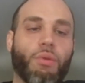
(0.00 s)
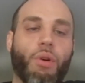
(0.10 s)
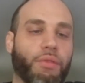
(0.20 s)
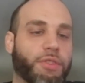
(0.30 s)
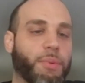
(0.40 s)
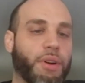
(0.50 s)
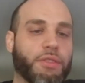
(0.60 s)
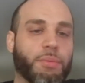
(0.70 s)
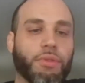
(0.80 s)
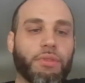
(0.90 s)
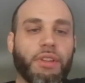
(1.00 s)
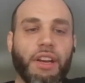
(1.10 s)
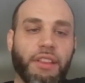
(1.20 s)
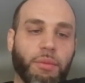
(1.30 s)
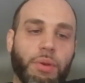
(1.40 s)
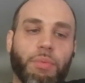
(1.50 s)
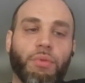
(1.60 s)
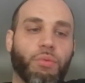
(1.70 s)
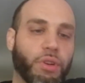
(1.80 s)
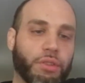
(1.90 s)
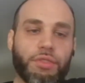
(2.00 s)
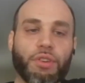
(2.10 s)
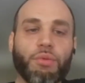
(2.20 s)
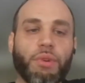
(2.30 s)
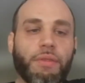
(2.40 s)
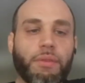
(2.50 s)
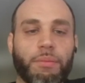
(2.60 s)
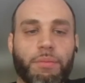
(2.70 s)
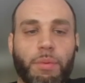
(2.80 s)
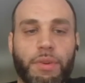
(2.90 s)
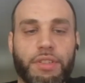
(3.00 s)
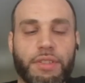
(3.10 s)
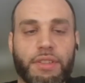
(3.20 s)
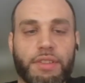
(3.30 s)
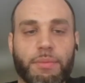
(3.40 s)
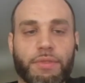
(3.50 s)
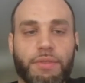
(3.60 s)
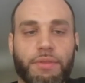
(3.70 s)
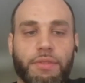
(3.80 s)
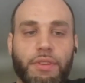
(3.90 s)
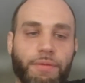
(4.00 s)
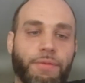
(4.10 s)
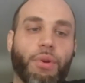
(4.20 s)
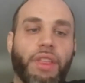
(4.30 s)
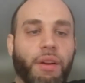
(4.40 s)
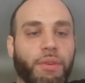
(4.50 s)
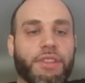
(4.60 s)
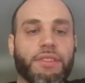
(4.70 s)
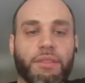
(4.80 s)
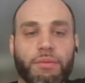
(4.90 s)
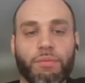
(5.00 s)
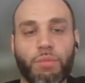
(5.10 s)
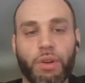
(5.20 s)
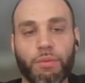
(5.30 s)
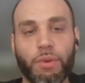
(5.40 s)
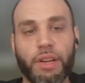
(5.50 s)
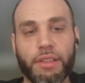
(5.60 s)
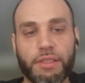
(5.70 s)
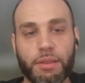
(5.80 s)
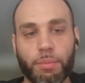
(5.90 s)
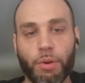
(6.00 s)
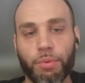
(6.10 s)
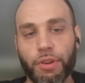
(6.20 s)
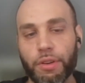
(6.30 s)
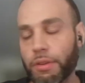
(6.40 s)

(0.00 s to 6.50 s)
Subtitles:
responsible. And I think people will turn away from permission systems, for that reason when it's appropriate.